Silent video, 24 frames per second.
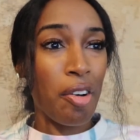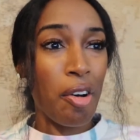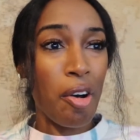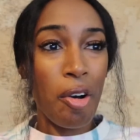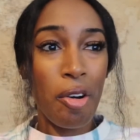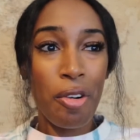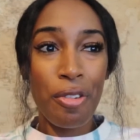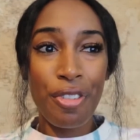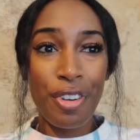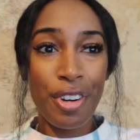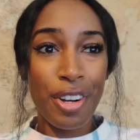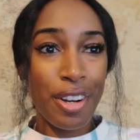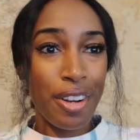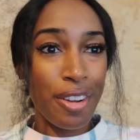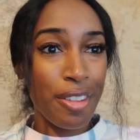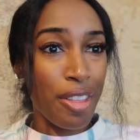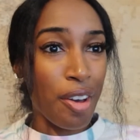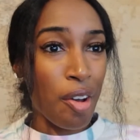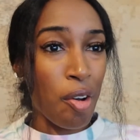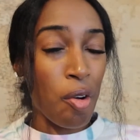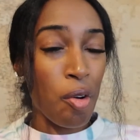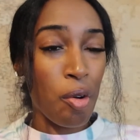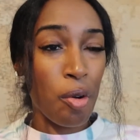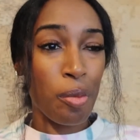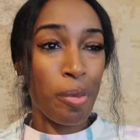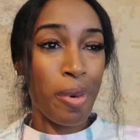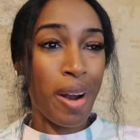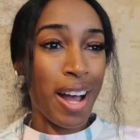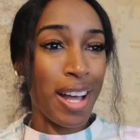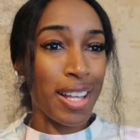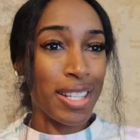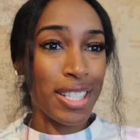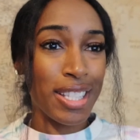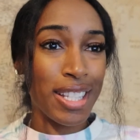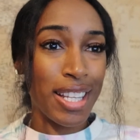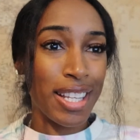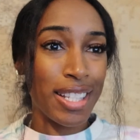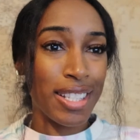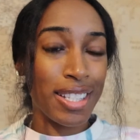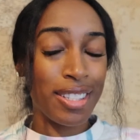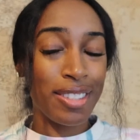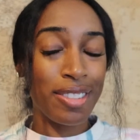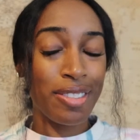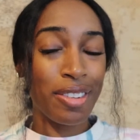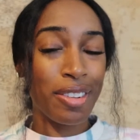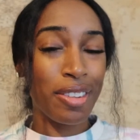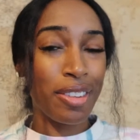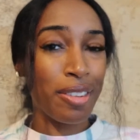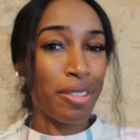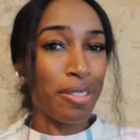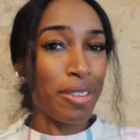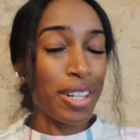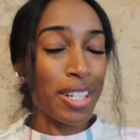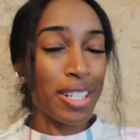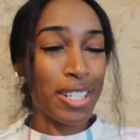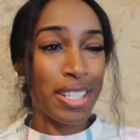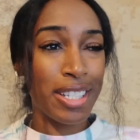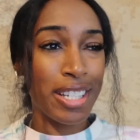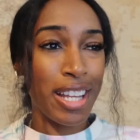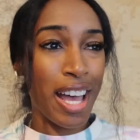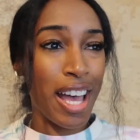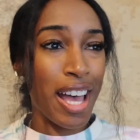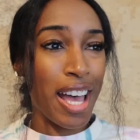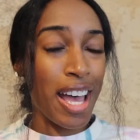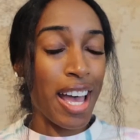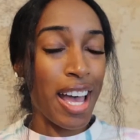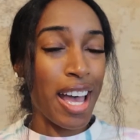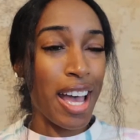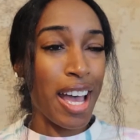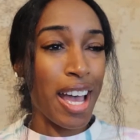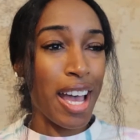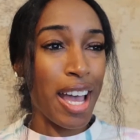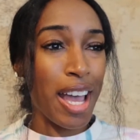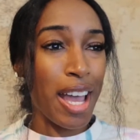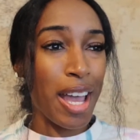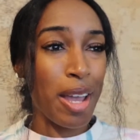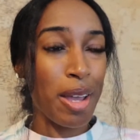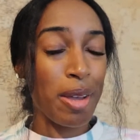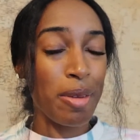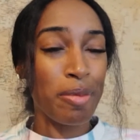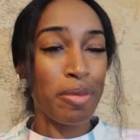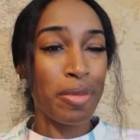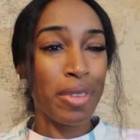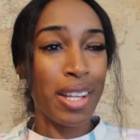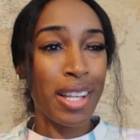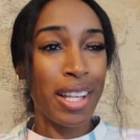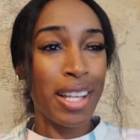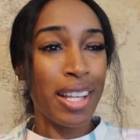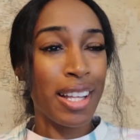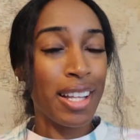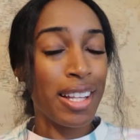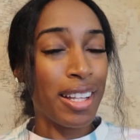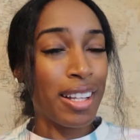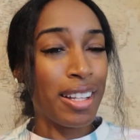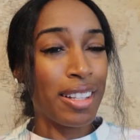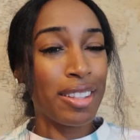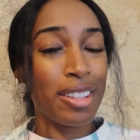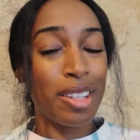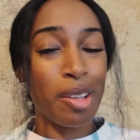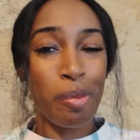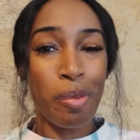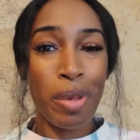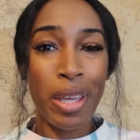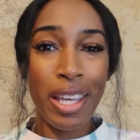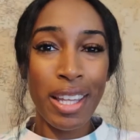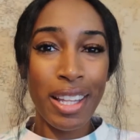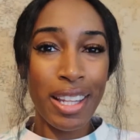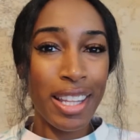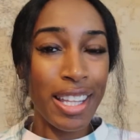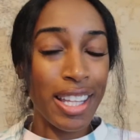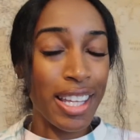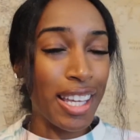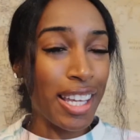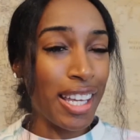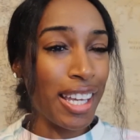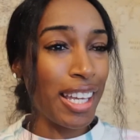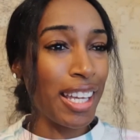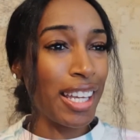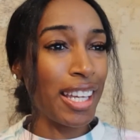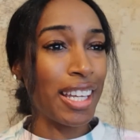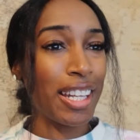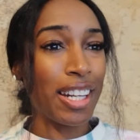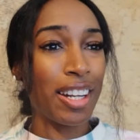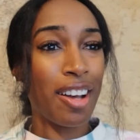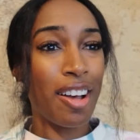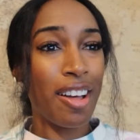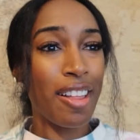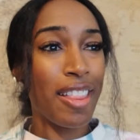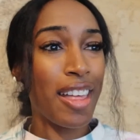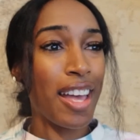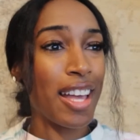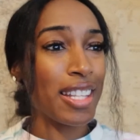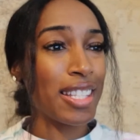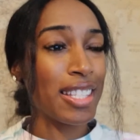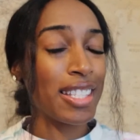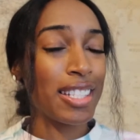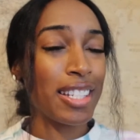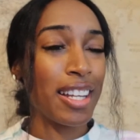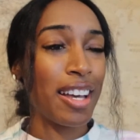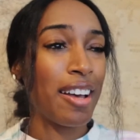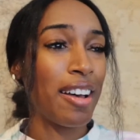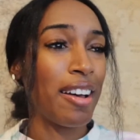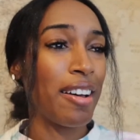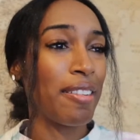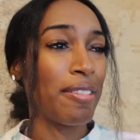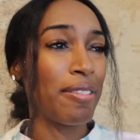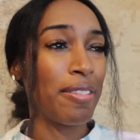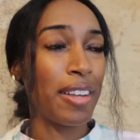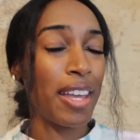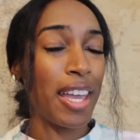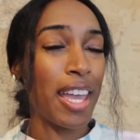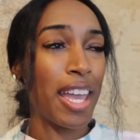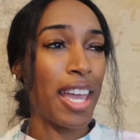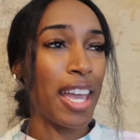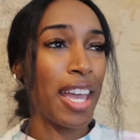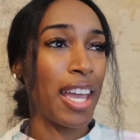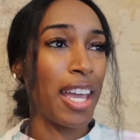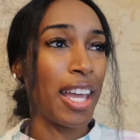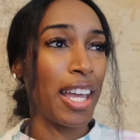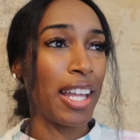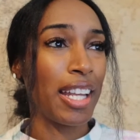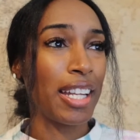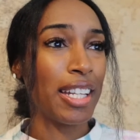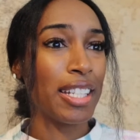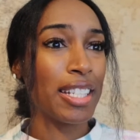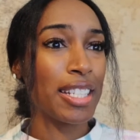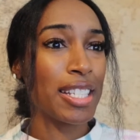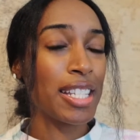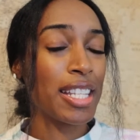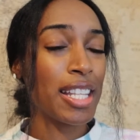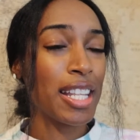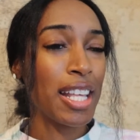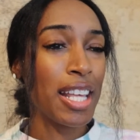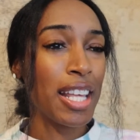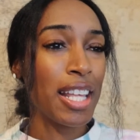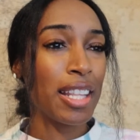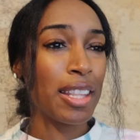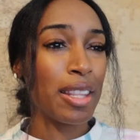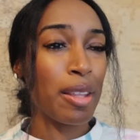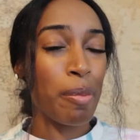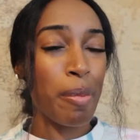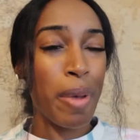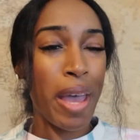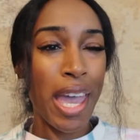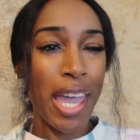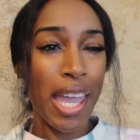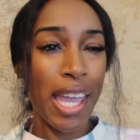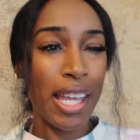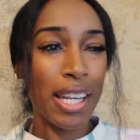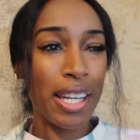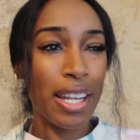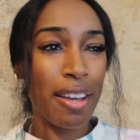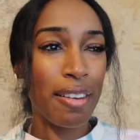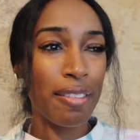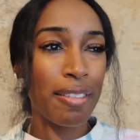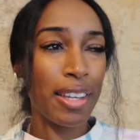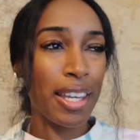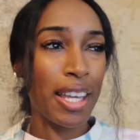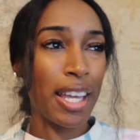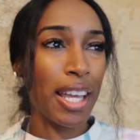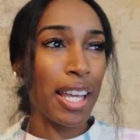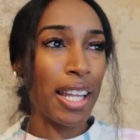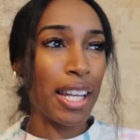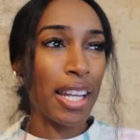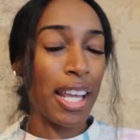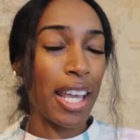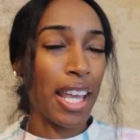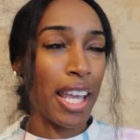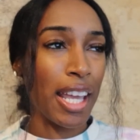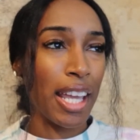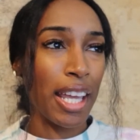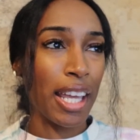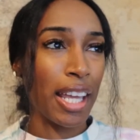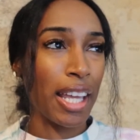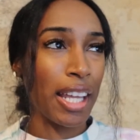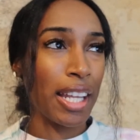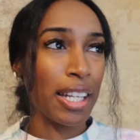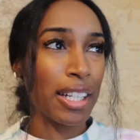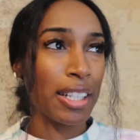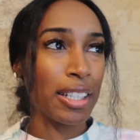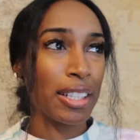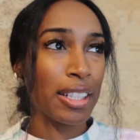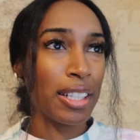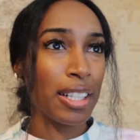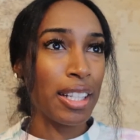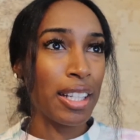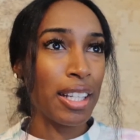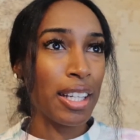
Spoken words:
over the whole process from the first time, the peeling and all that stuff and the pain of it, and